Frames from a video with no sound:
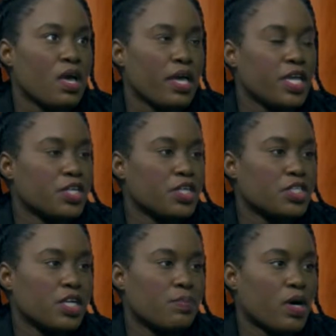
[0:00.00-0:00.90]

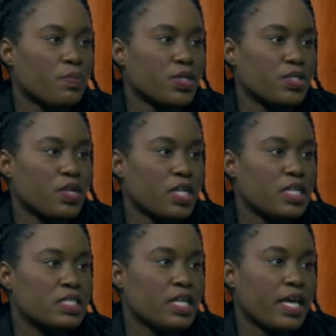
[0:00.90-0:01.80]
internship
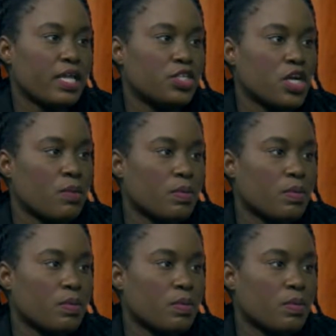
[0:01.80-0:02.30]
opportunities and job